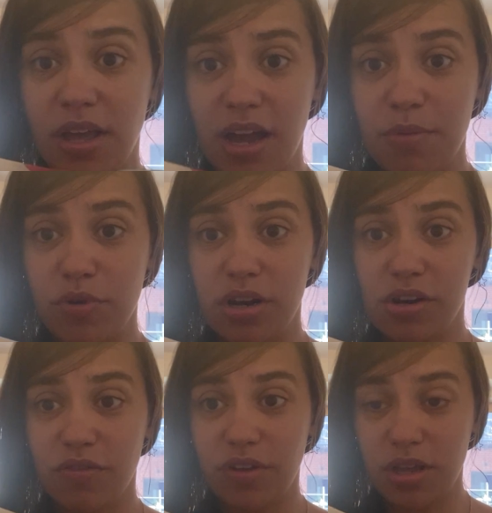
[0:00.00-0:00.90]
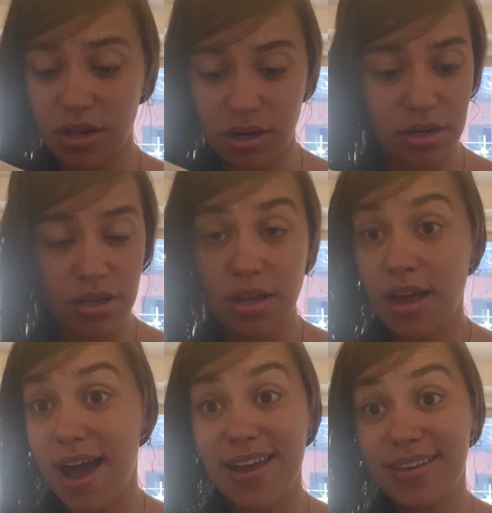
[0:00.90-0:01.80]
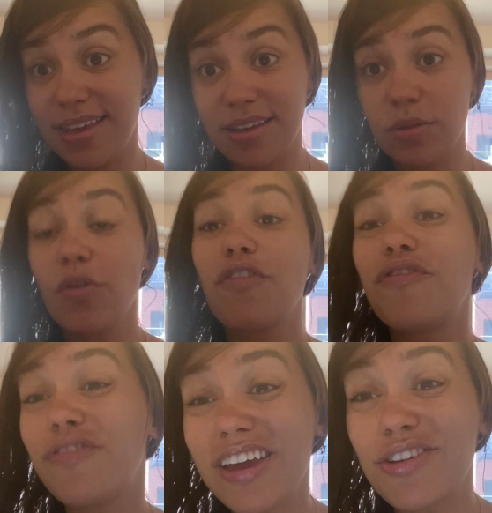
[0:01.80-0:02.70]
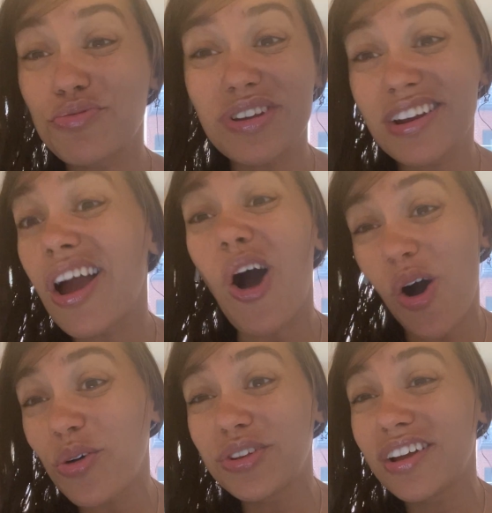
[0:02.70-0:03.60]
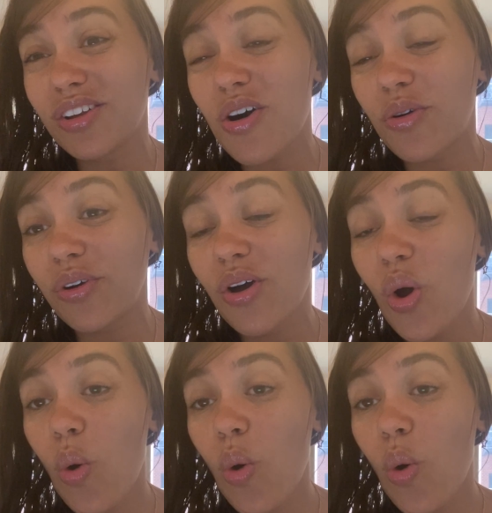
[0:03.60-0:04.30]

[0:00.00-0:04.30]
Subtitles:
I'm reading over here. I can't fake reading all day long.